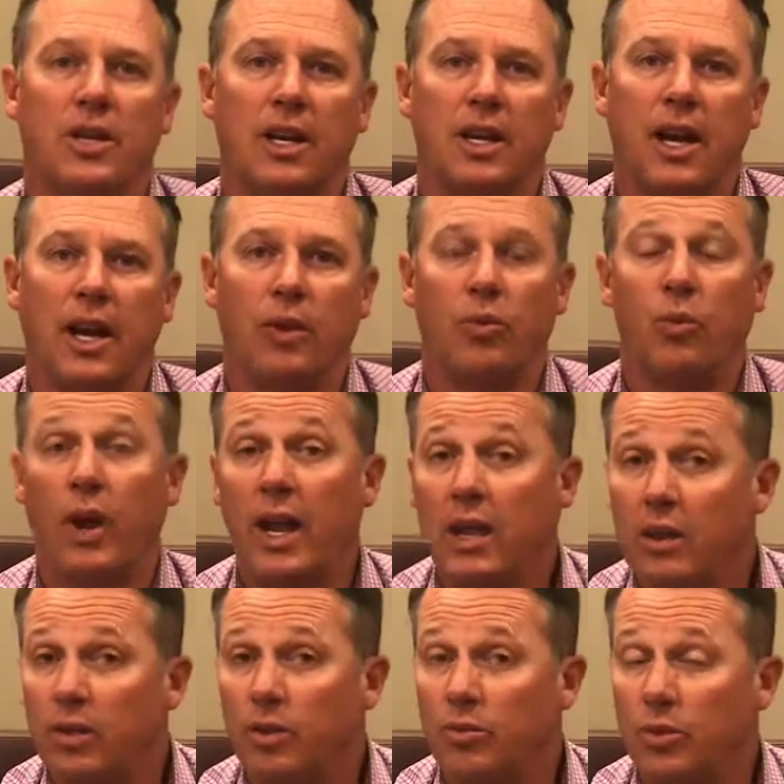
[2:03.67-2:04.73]
in a
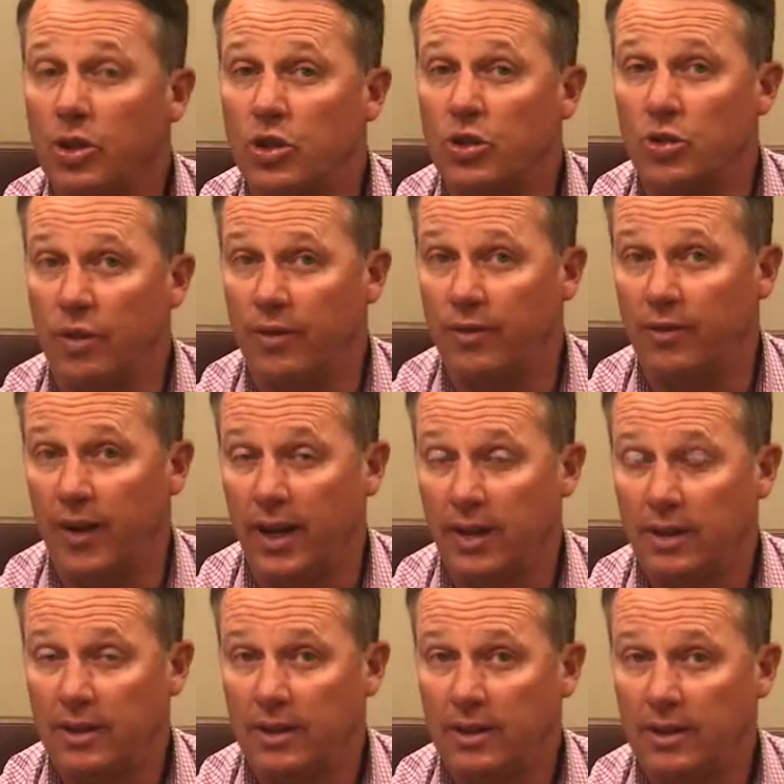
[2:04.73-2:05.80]
regular mutual
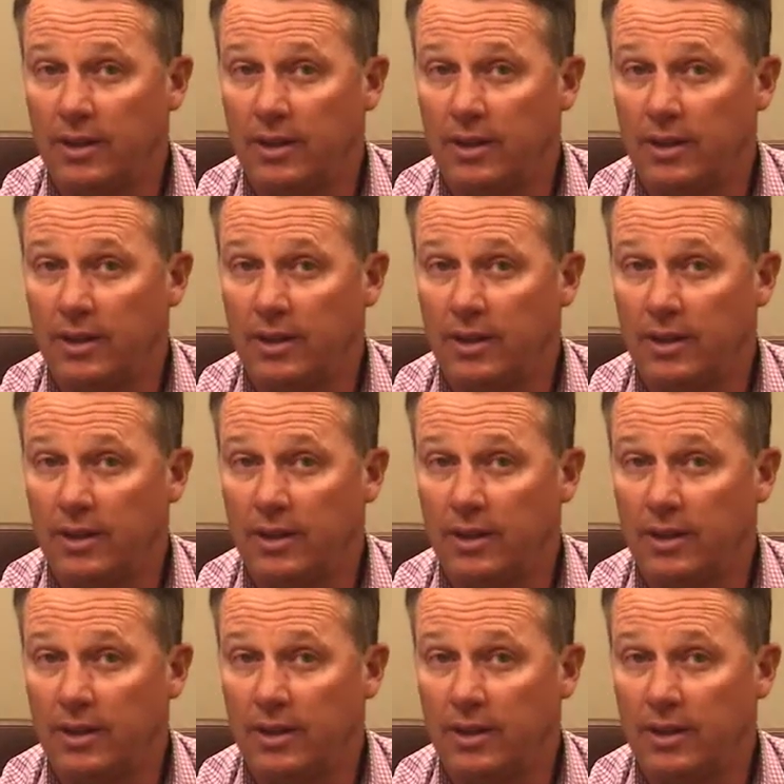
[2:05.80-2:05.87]
fund,